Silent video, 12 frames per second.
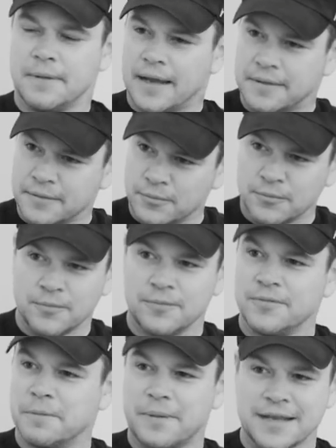and
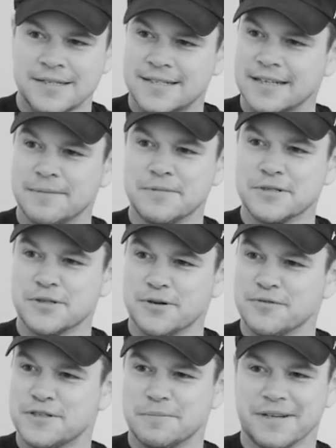the best team
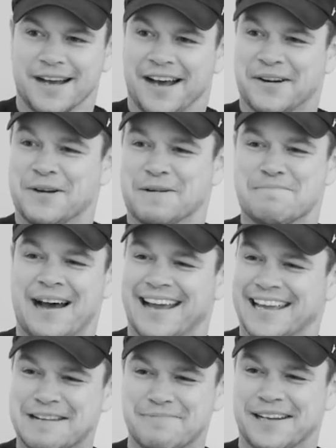deserves to be honored
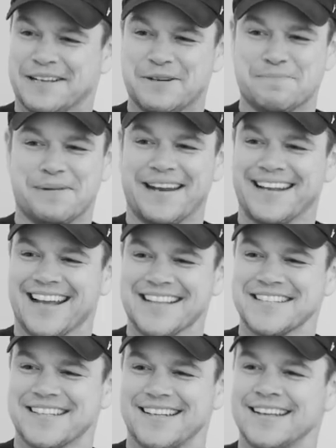by anybody who bet
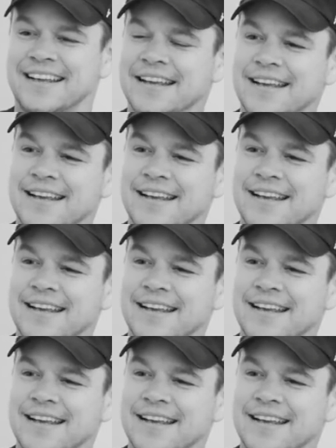against it.